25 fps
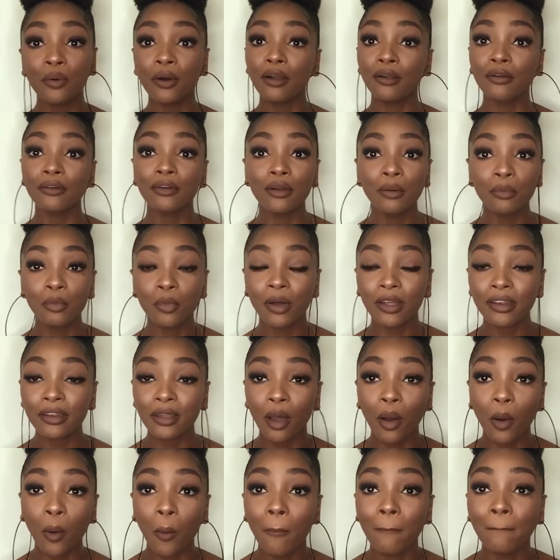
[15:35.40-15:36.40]
what rub one
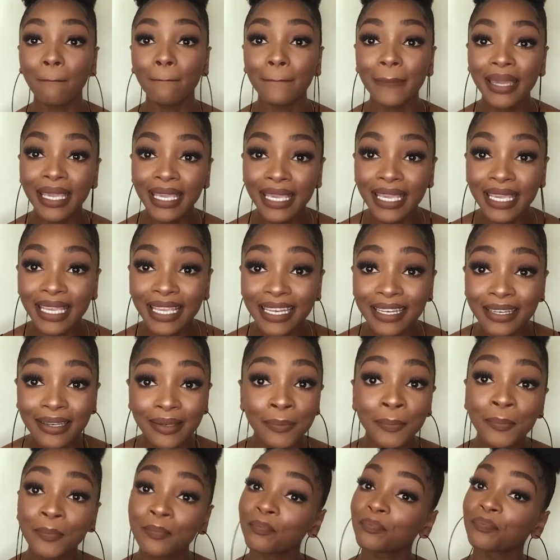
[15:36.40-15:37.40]
out mean,
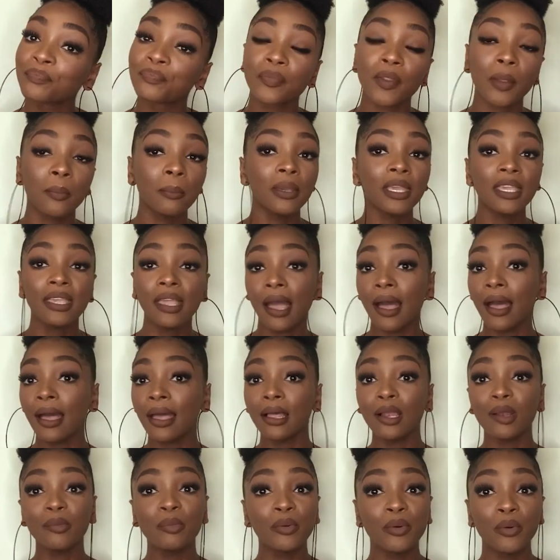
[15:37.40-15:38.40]
me can't
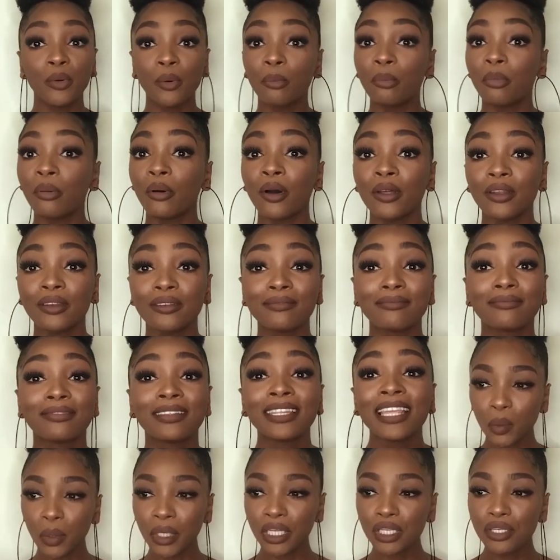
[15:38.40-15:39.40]
help you know.
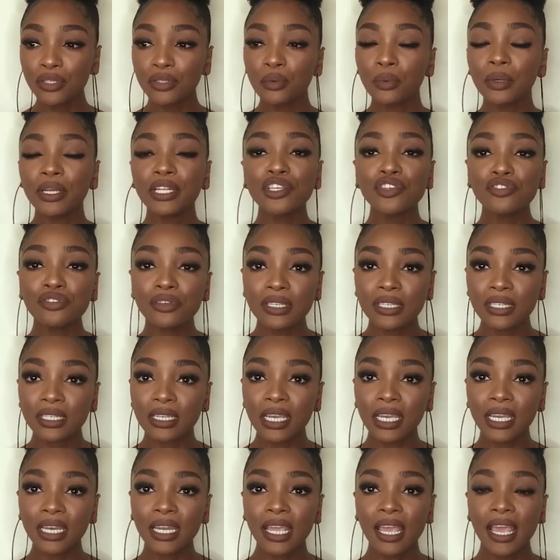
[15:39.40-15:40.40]
But when you're too
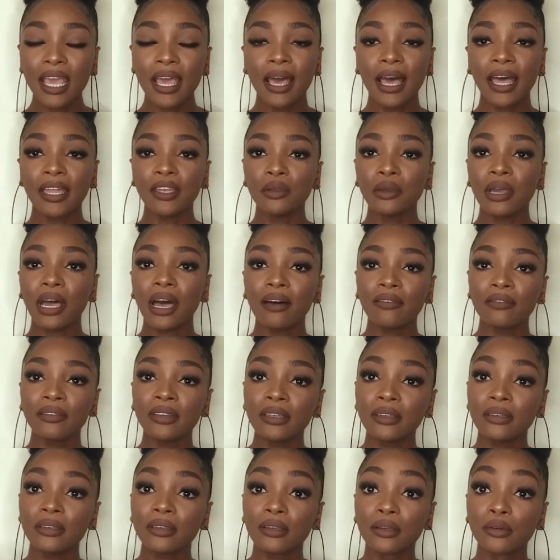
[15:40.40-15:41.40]
interested and you
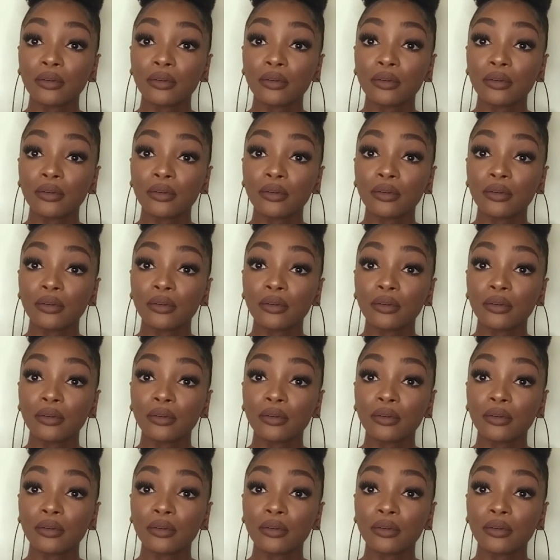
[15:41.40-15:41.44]
haven't